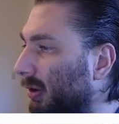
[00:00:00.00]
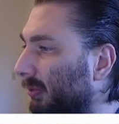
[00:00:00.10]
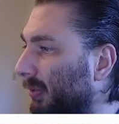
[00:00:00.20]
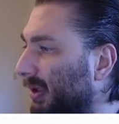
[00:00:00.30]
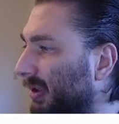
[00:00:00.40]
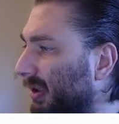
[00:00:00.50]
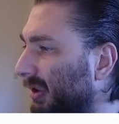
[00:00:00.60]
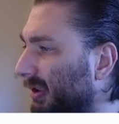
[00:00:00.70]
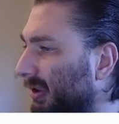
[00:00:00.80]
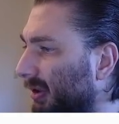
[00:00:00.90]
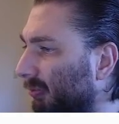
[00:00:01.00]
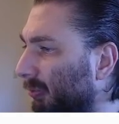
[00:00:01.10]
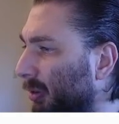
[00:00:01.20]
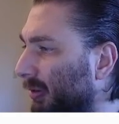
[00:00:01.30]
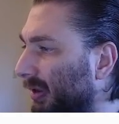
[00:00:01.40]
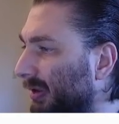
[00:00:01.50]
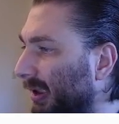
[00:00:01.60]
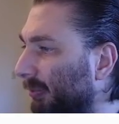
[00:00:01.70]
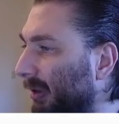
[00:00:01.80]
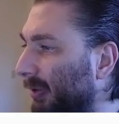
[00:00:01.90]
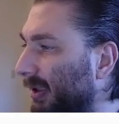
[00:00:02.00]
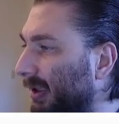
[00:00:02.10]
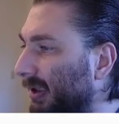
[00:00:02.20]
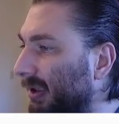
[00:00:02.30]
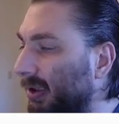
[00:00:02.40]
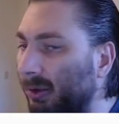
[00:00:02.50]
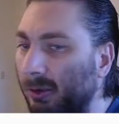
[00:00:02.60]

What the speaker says: this is most of the setup that we need.